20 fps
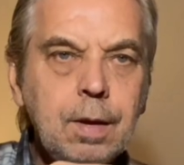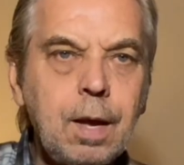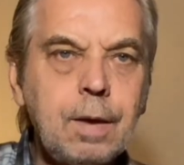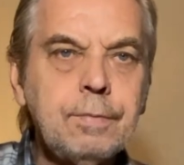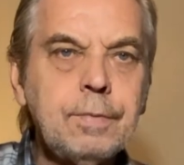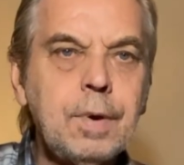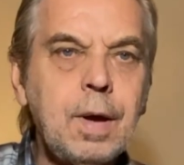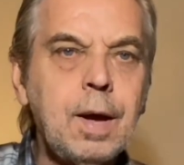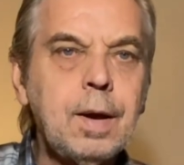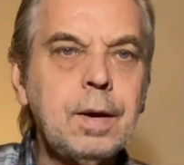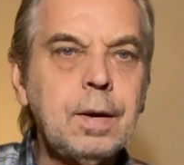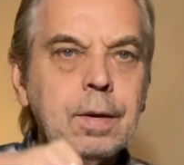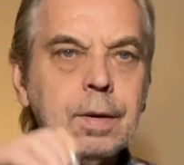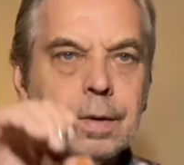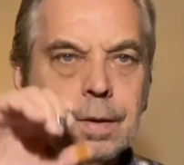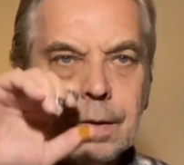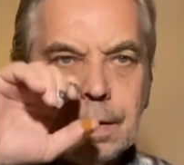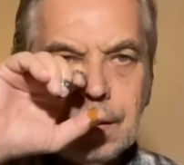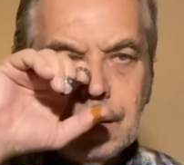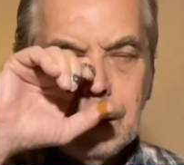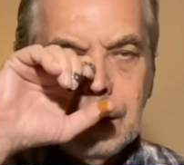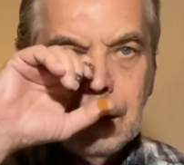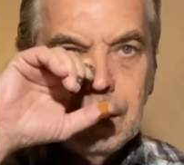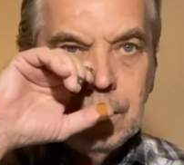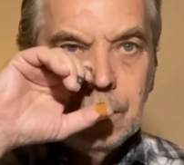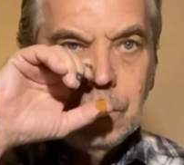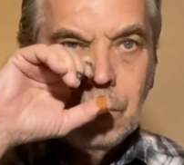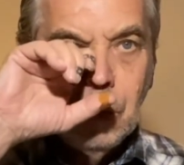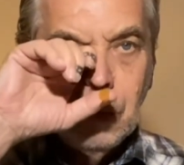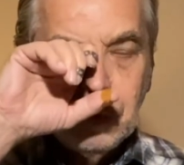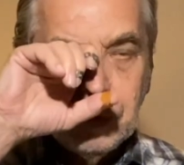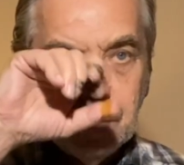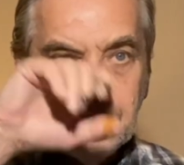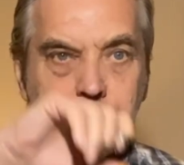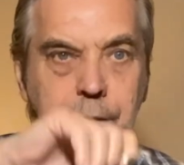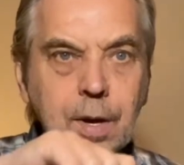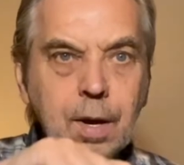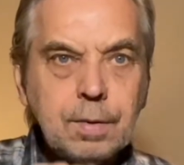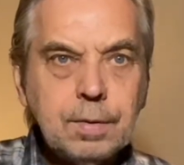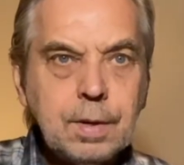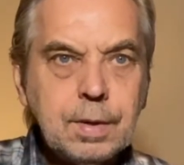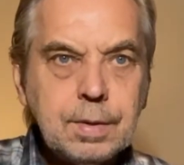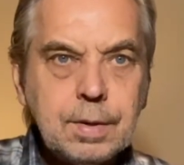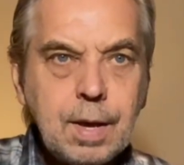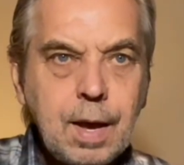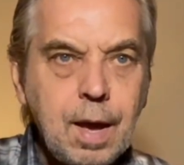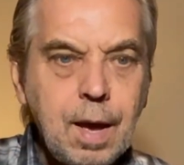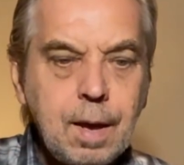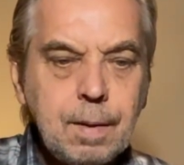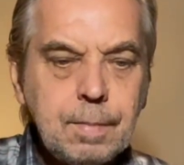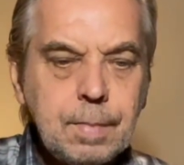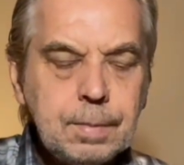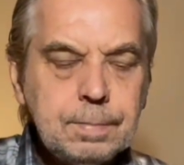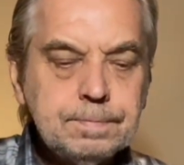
I've got it noted on the tab.